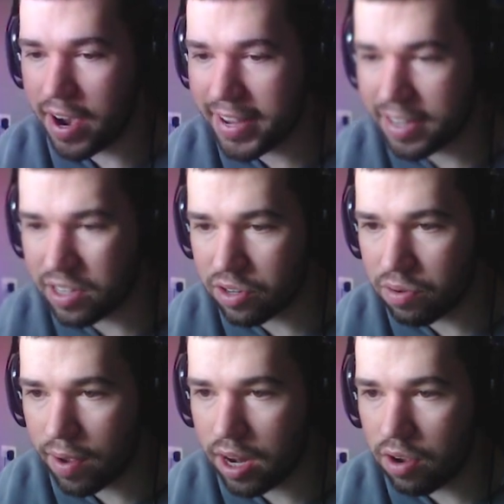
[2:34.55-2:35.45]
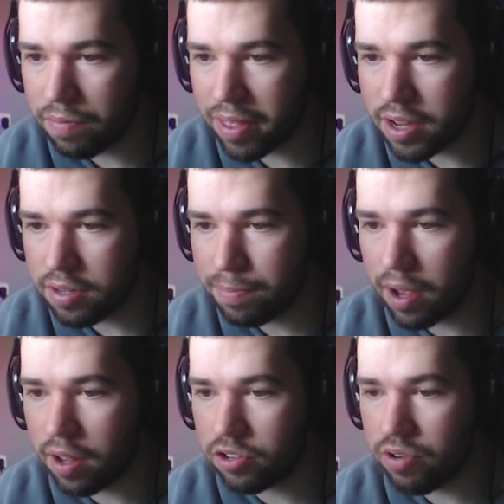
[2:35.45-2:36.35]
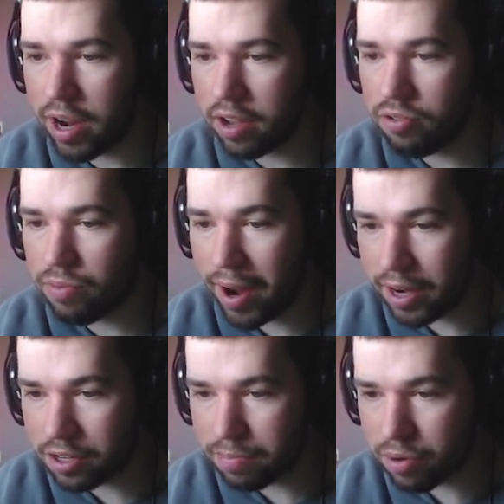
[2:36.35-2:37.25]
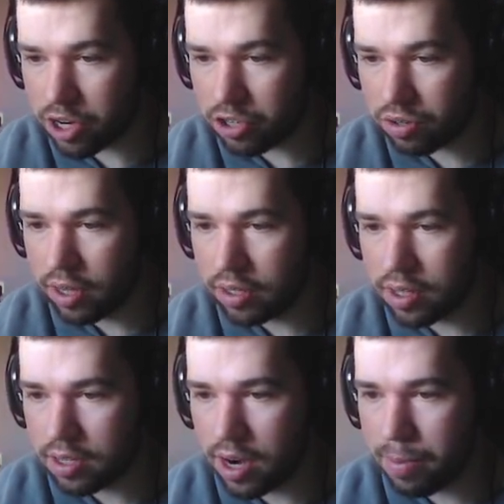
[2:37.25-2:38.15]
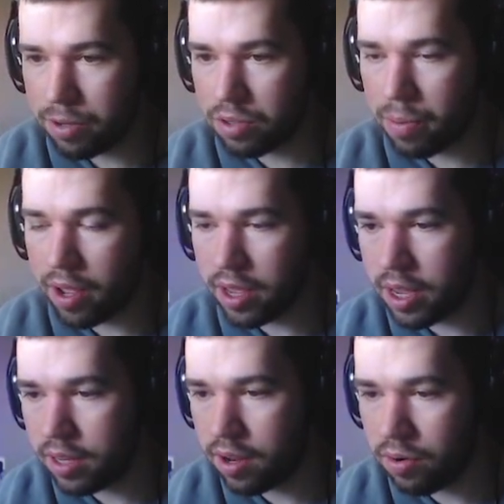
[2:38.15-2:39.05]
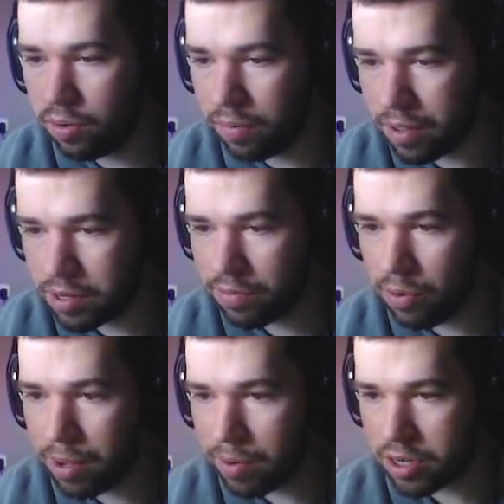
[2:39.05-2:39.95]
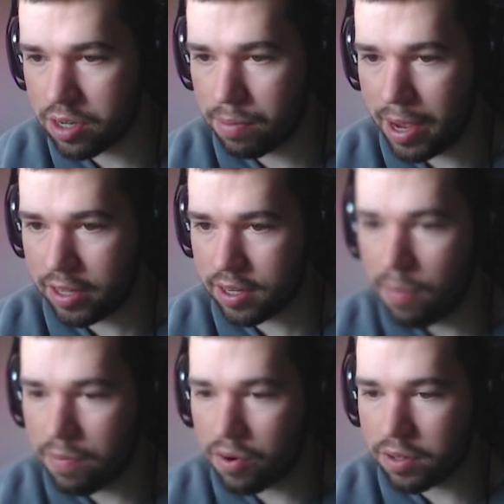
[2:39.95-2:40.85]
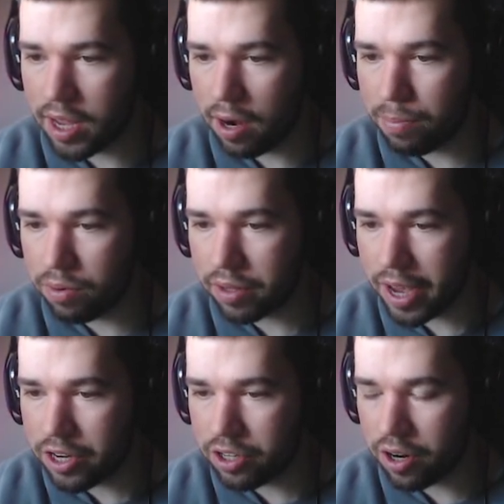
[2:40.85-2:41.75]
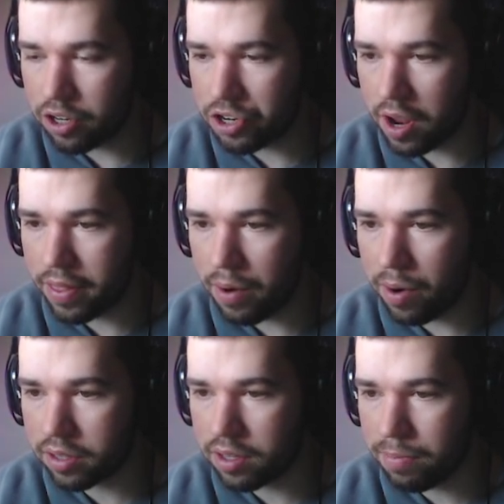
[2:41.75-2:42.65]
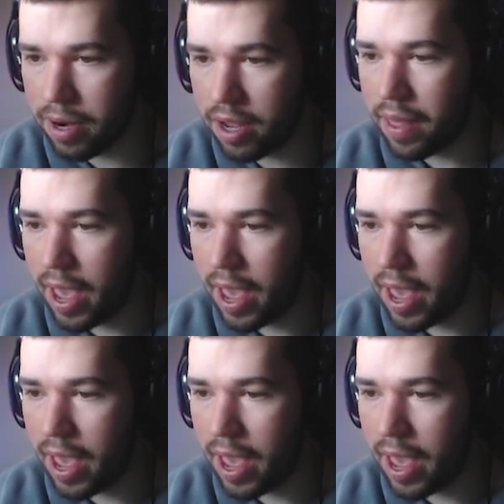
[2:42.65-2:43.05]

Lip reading: I didn't do any of this, but Dragon Rage, I'm pretty sure is his name on Twitter, he done all of this for me, which is amazing. We've got teleportation, I'll show you how that works in a minute.